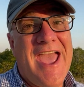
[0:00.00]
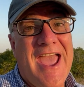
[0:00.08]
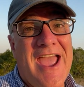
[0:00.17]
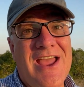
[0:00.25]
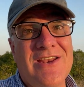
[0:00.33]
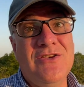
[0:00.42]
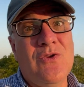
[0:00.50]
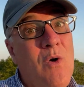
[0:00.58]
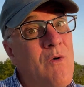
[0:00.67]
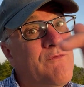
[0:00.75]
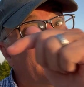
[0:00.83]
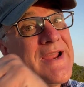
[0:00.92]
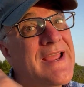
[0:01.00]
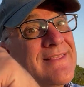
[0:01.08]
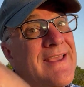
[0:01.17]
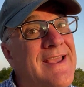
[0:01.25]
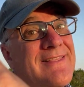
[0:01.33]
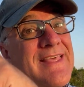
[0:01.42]
And don't forget
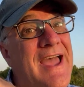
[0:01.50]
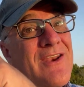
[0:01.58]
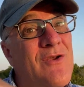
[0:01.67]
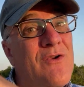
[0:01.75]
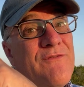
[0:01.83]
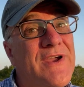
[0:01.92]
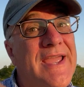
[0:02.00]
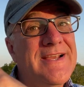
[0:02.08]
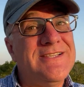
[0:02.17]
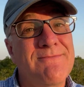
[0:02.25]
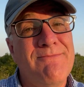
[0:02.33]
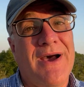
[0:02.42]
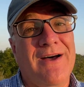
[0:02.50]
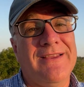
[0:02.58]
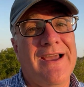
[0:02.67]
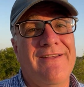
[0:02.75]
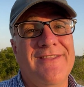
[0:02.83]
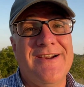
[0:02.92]
to hit that notification bell
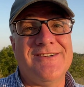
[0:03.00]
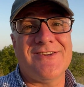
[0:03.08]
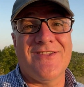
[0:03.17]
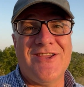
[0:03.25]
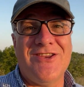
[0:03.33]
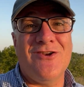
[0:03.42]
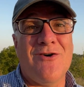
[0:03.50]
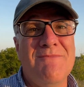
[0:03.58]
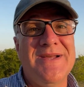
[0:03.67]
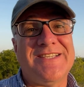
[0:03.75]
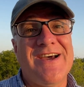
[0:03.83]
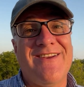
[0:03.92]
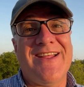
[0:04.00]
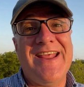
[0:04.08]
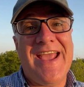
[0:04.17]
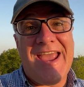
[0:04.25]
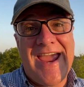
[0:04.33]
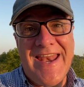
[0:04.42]
down there so that you don't miss out on
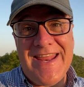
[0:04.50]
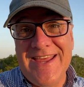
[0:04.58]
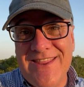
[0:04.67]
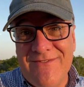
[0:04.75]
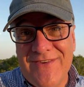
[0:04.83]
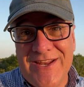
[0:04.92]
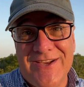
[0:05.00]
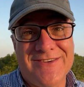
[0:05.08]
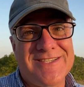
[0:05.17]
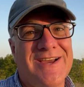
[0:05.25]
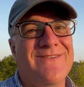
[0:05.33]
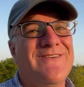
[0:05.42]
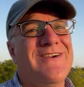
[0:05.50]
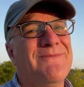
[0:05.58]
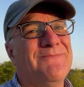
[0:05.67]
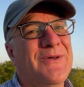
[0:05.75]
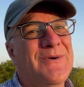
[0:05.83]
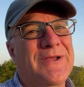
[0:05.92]
any of the videos that we're
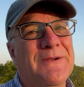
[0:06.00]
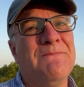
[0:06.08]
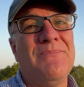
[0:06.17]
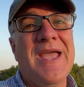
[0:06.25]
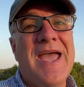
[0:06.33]
uploading.